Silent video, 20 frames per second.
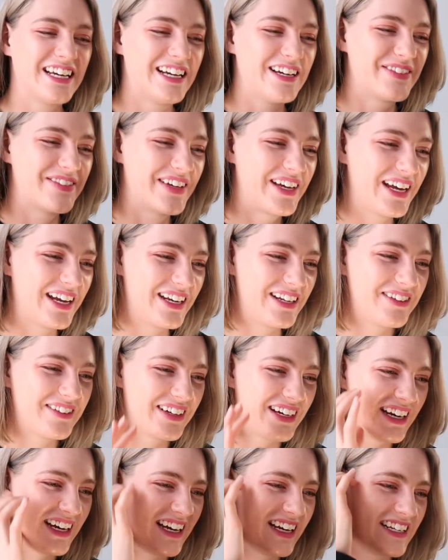
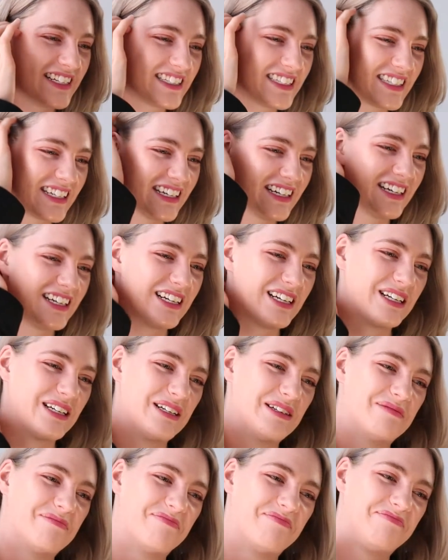Anyways,
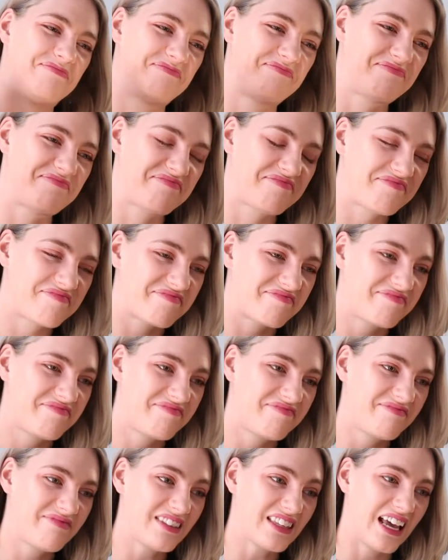I
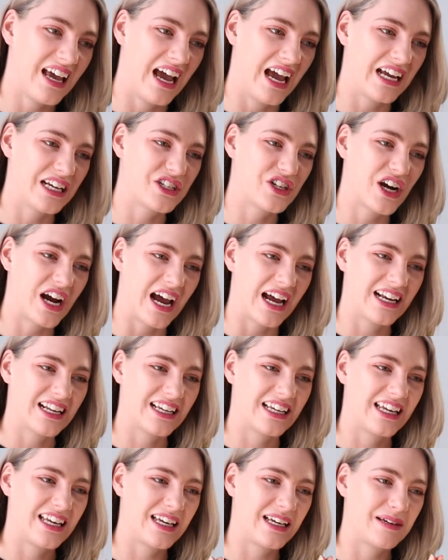try to
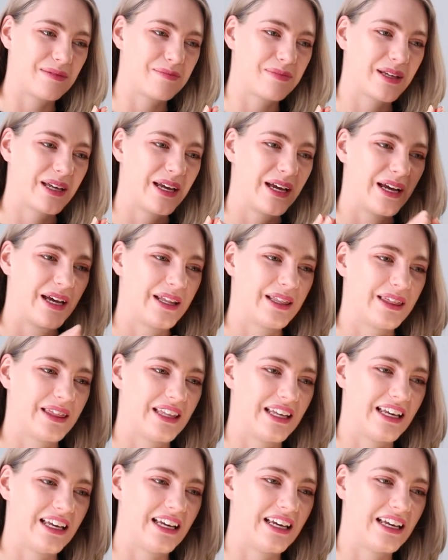keep
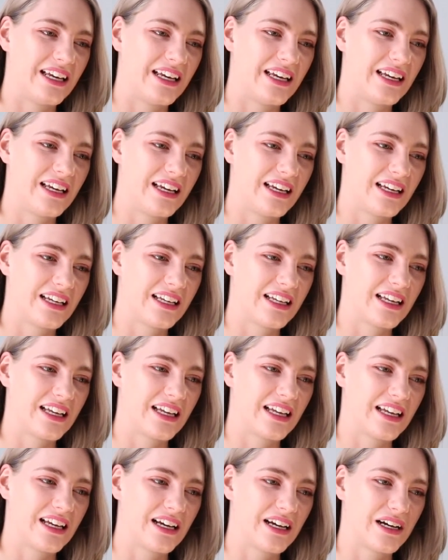the
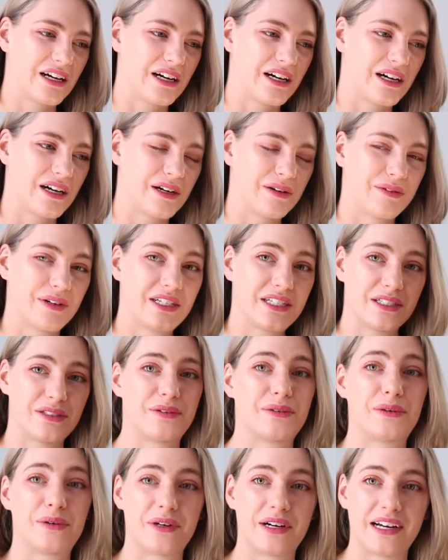
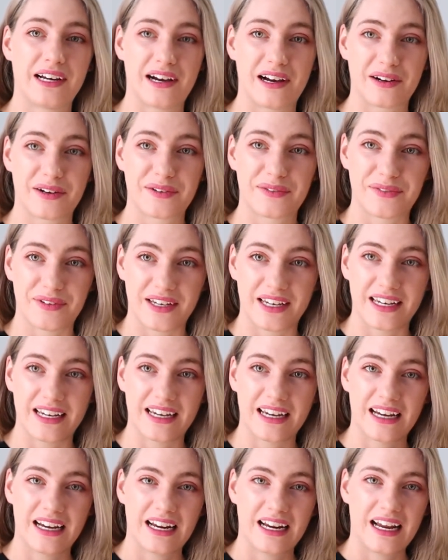original choreography,
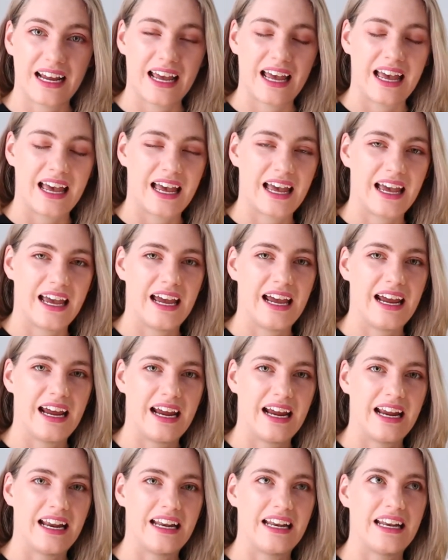
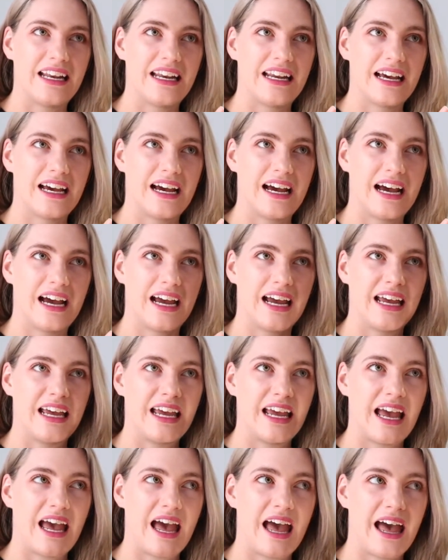and
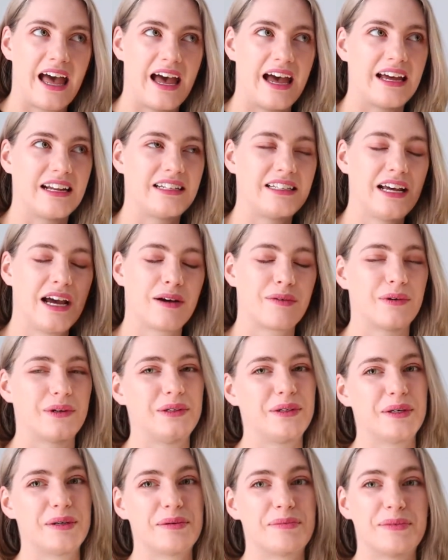I add
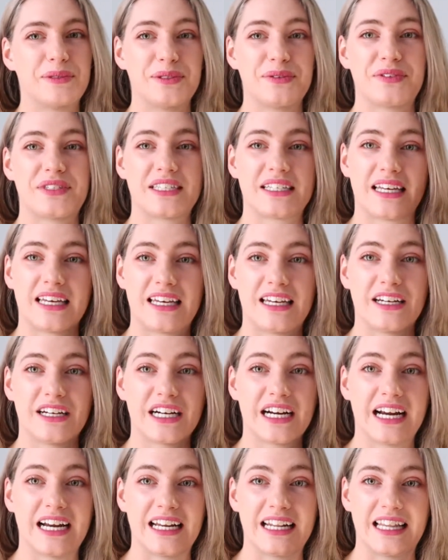Taekwondo moves here
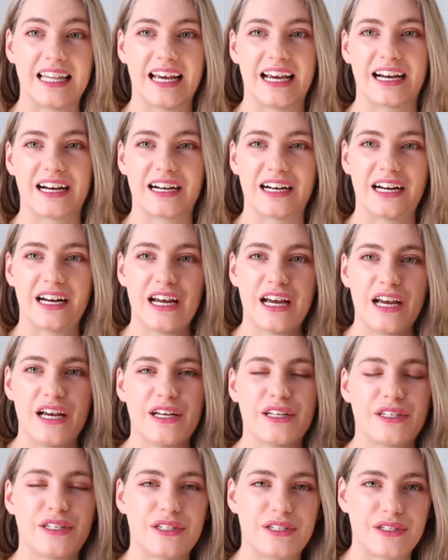and there.
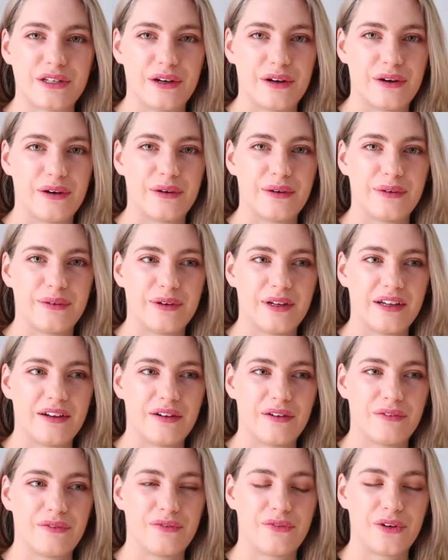So,
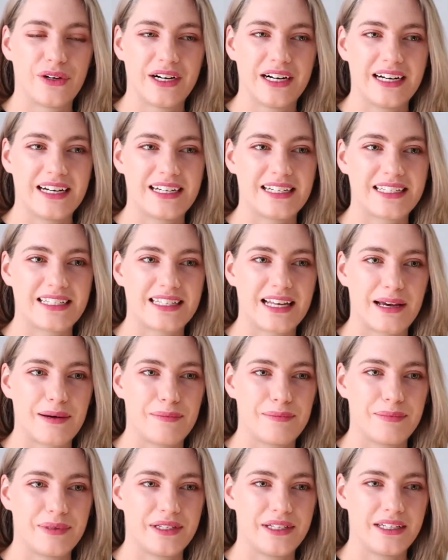for
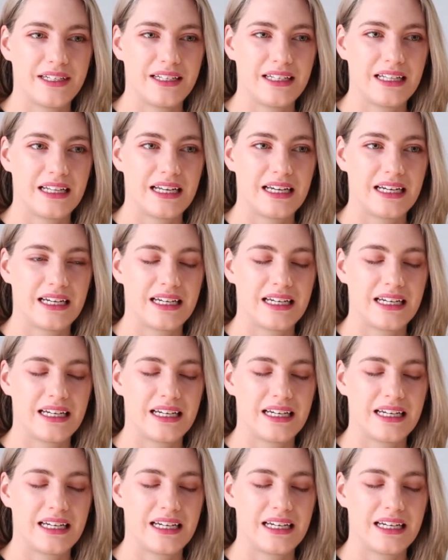example,